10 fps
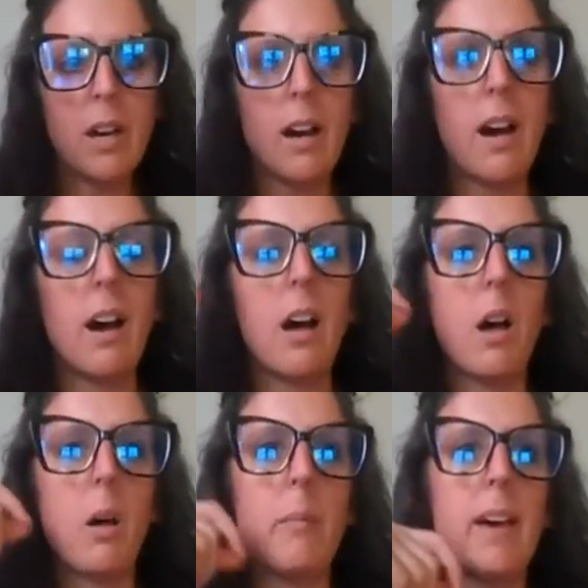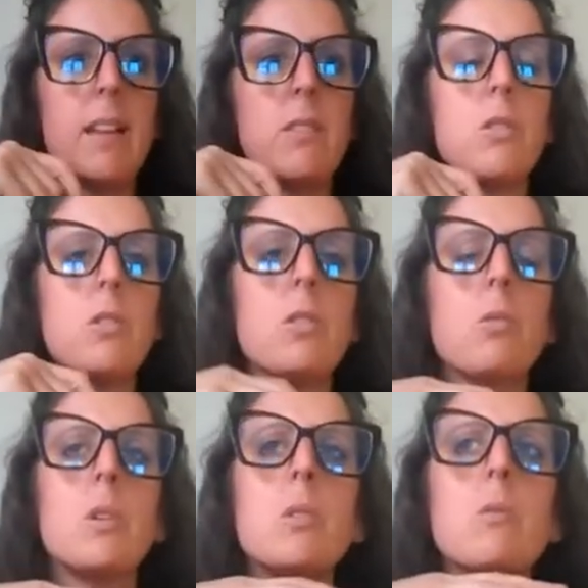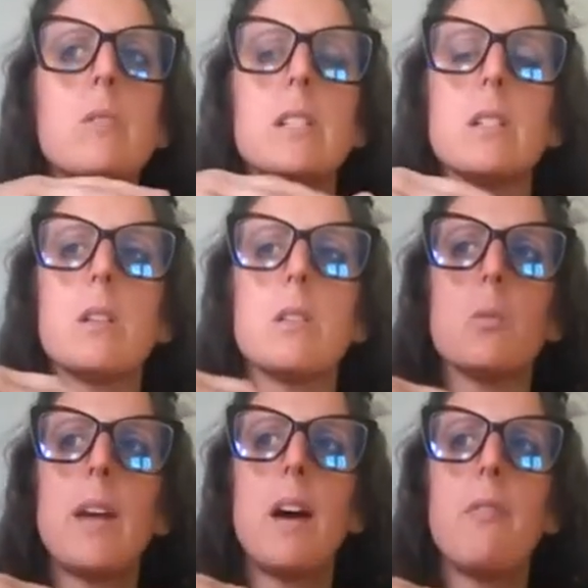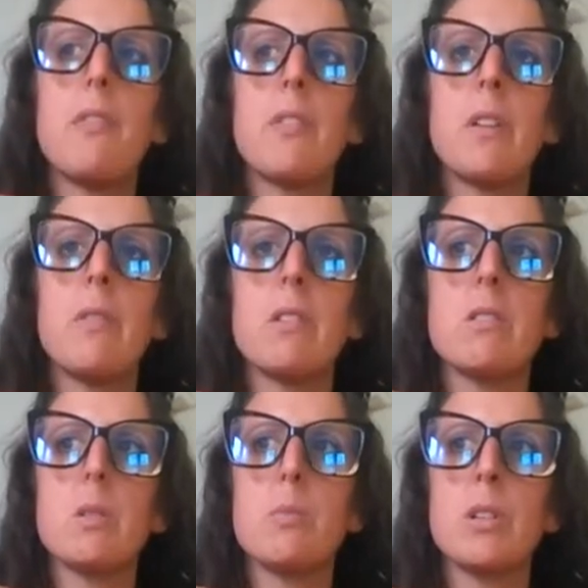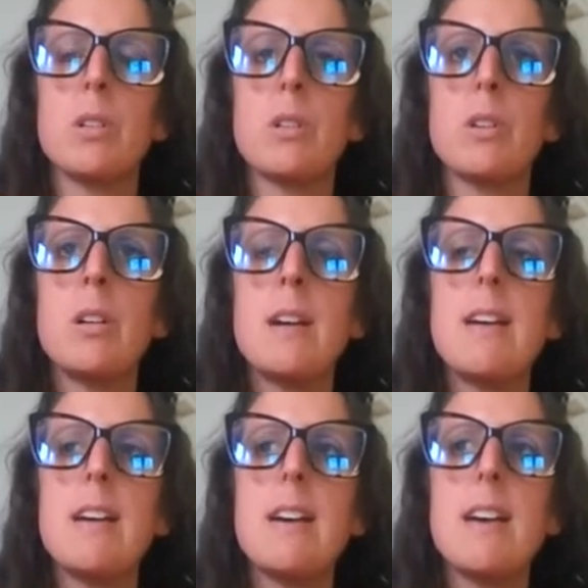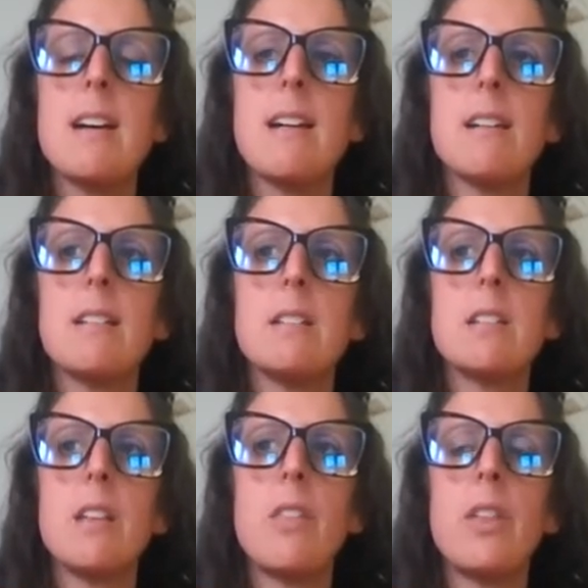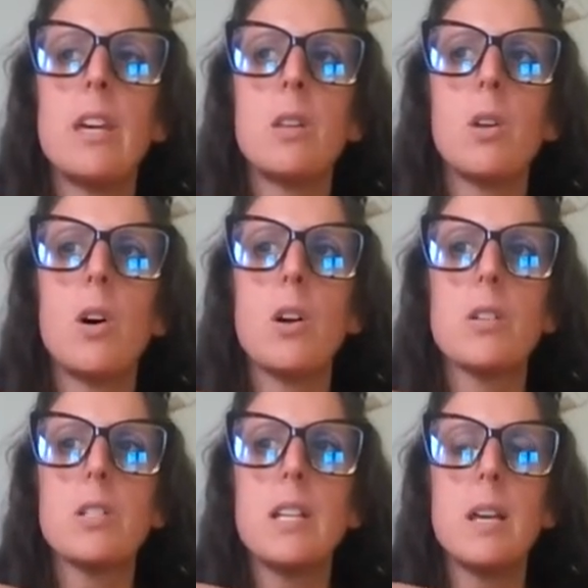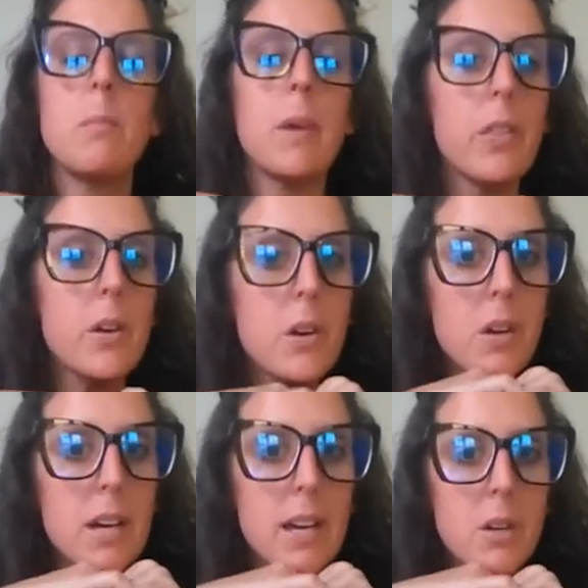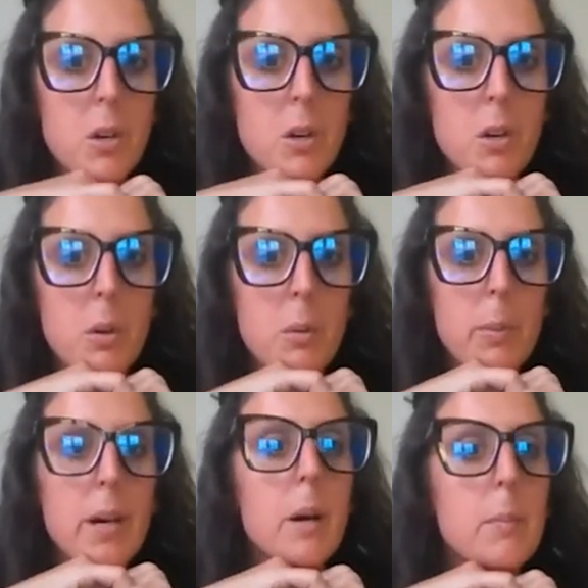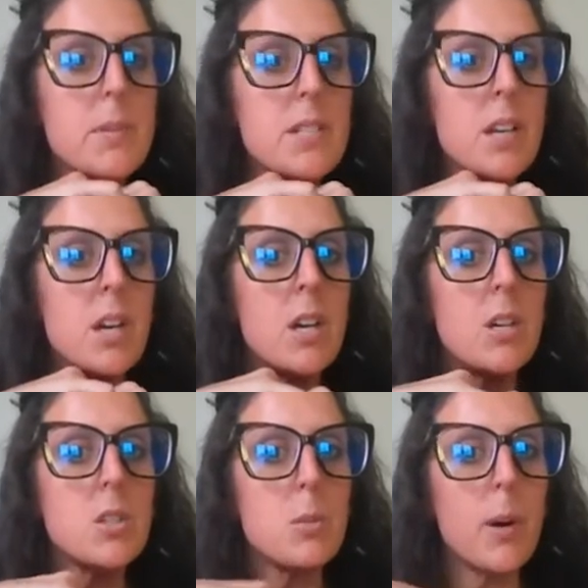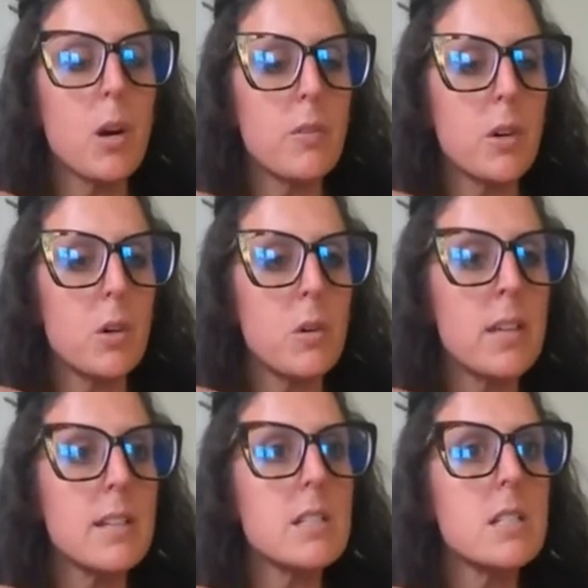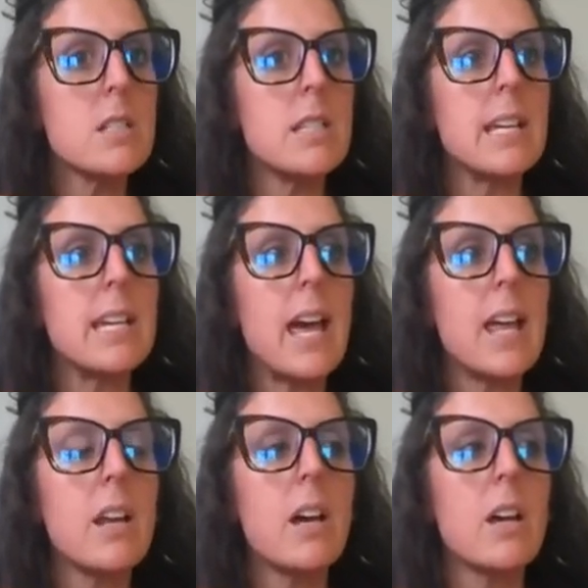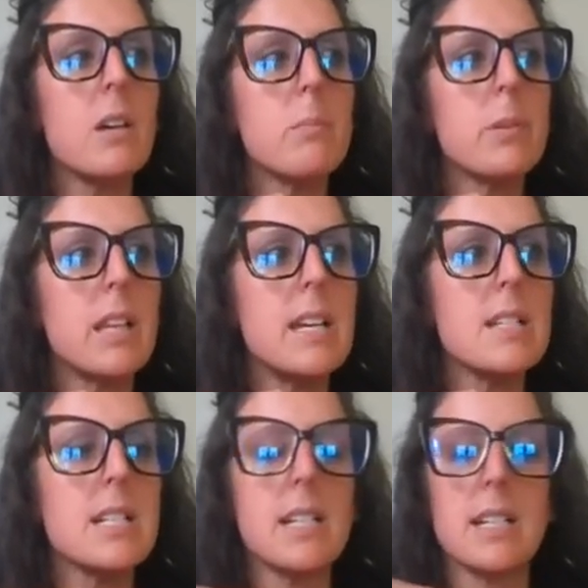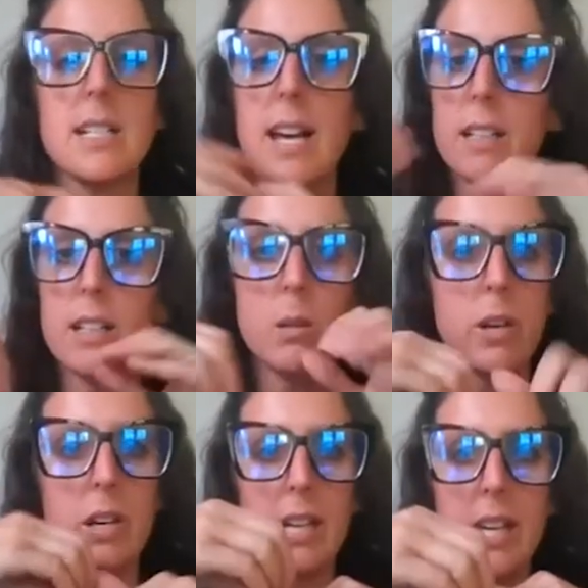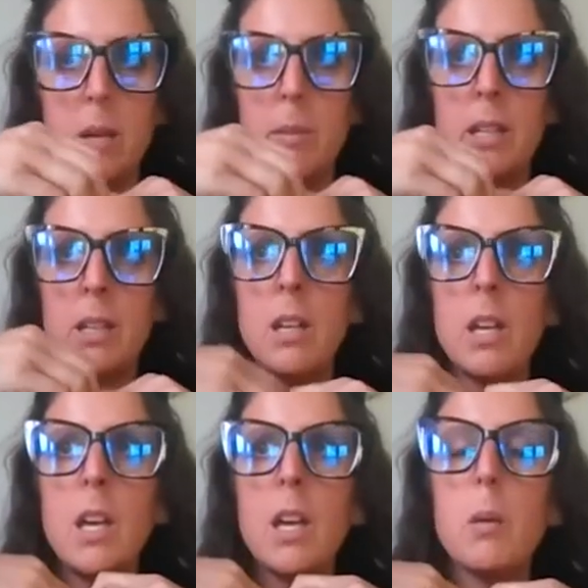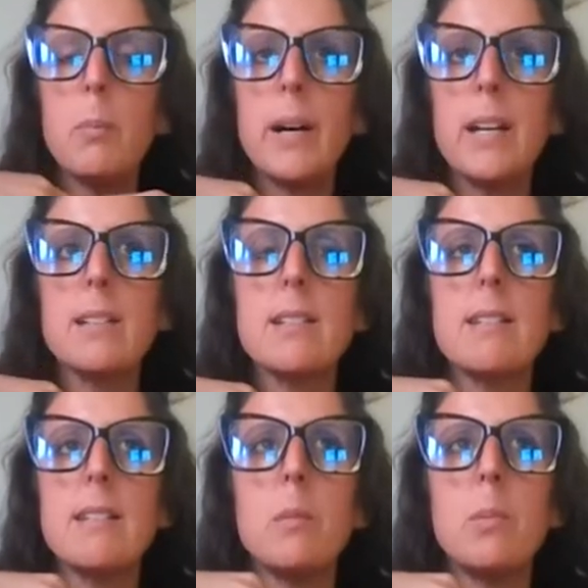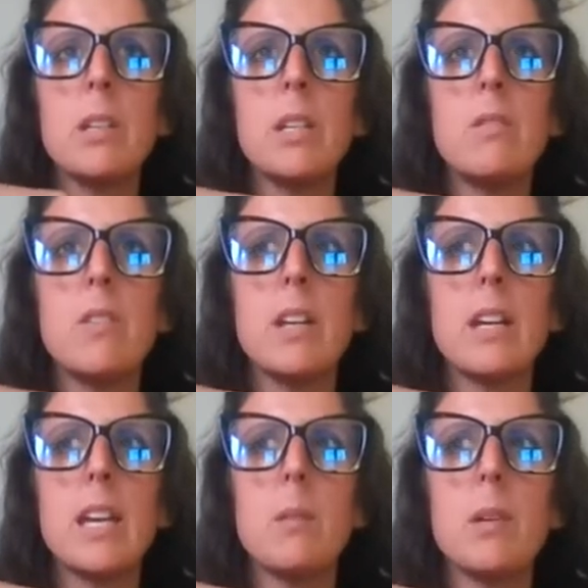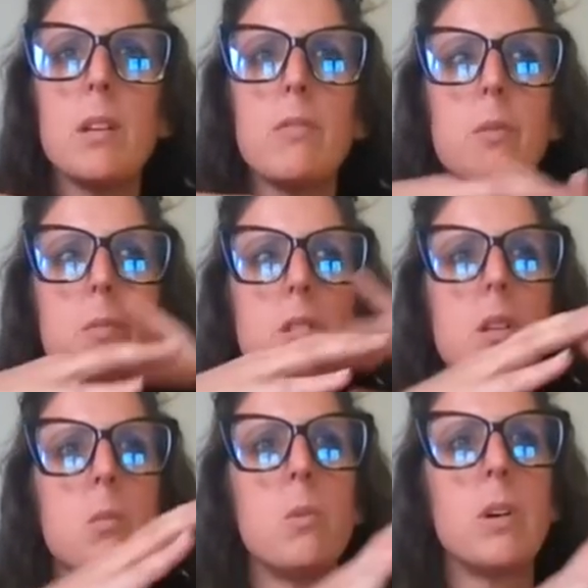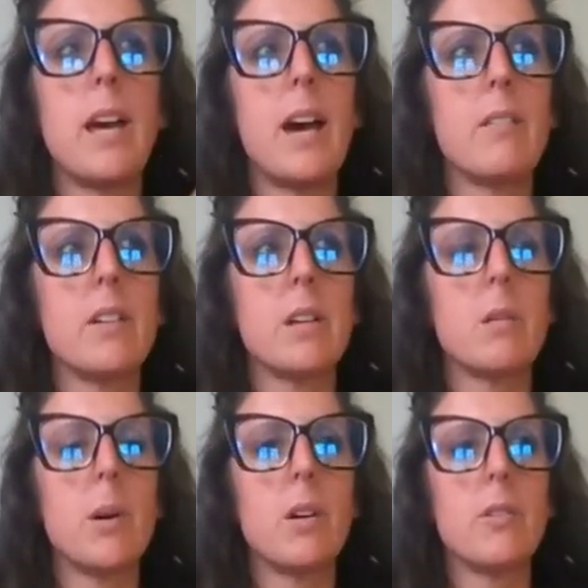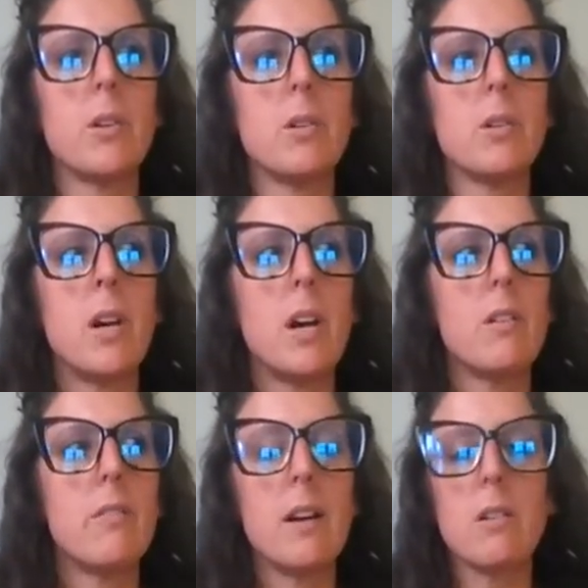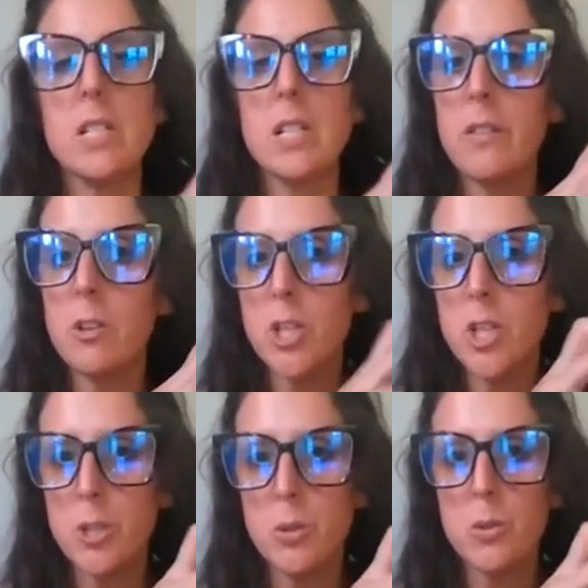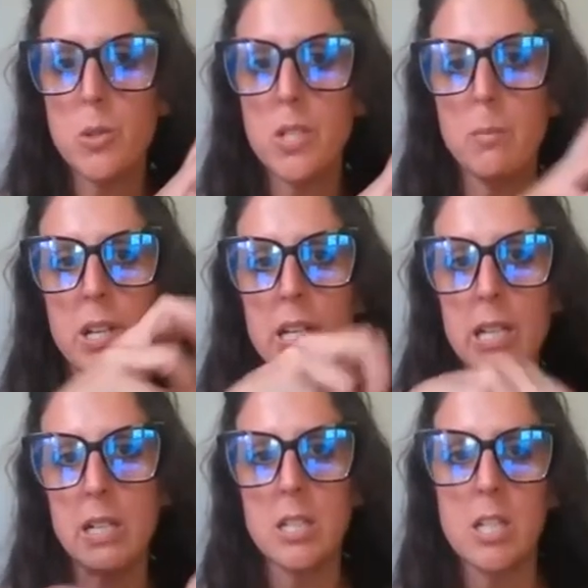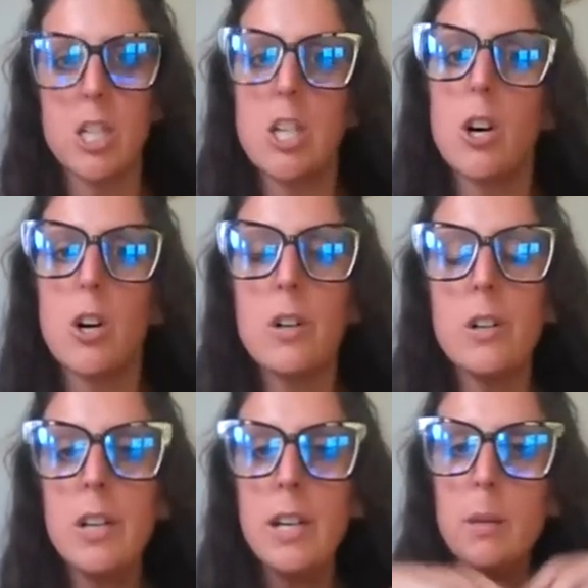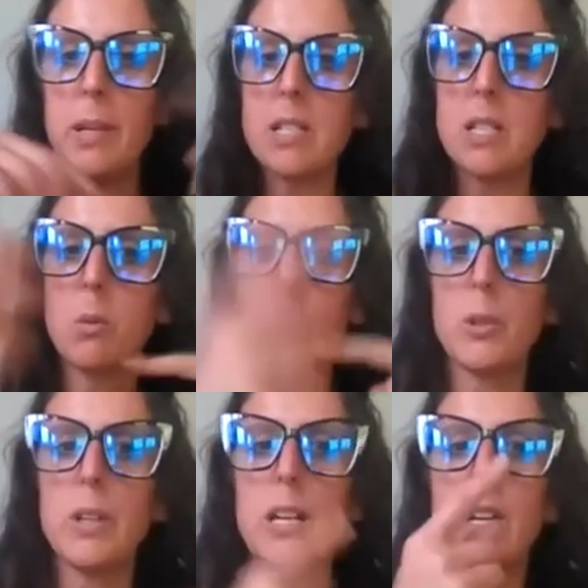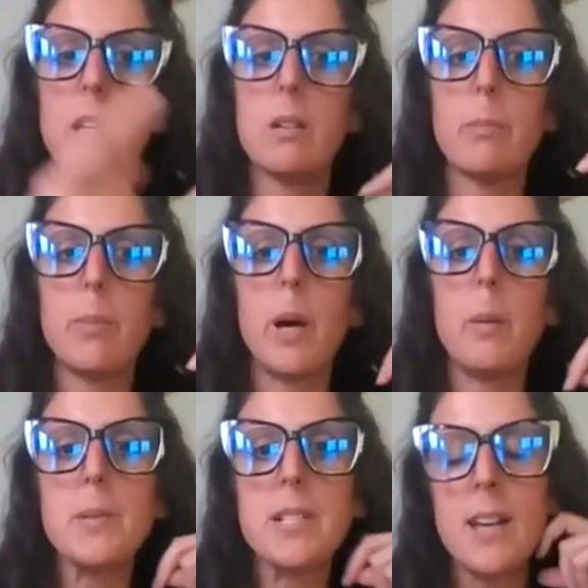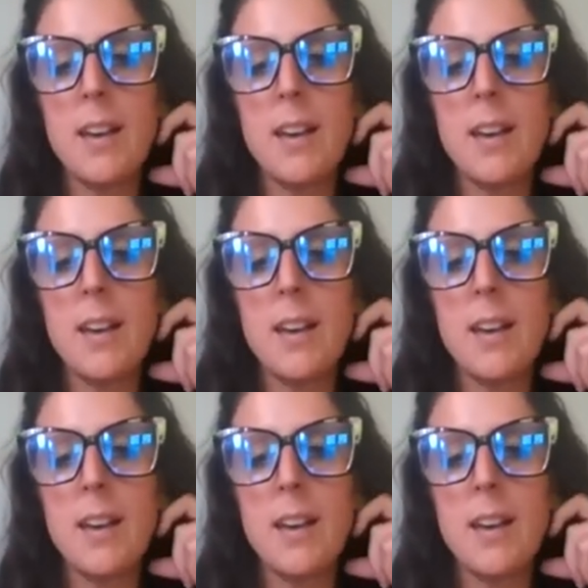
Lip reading: And the real reason is we have a friend that is a breeder, and they lost a mother and her pups to parvo that they cannot place exactly where it came in, but they believe that it came in from someone having parvo virus on their shoes and bringing it into the yard because they were looking at pups.